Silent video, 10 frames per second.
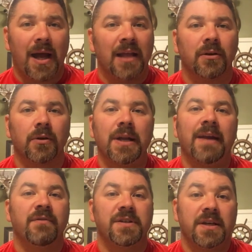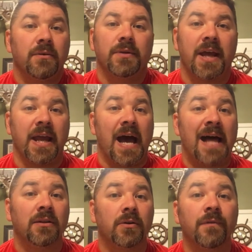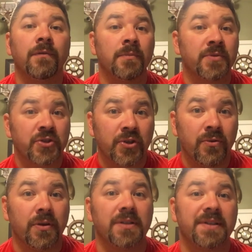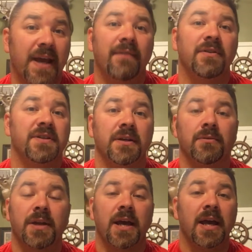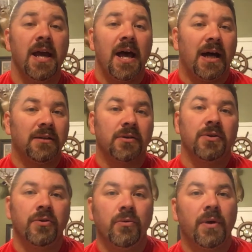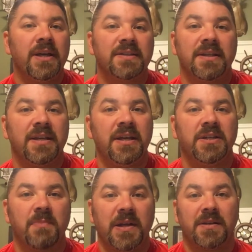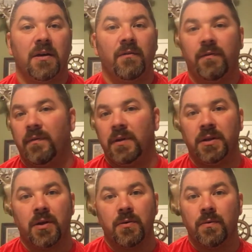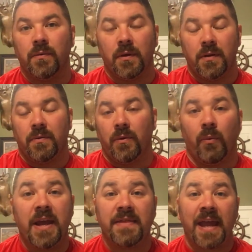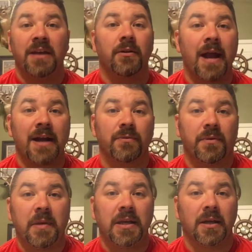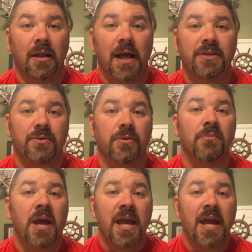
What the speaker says: I learn every single day. I learn from students every single day. I learn new ways to teach based off, you know, the way they interact with me in the classroom.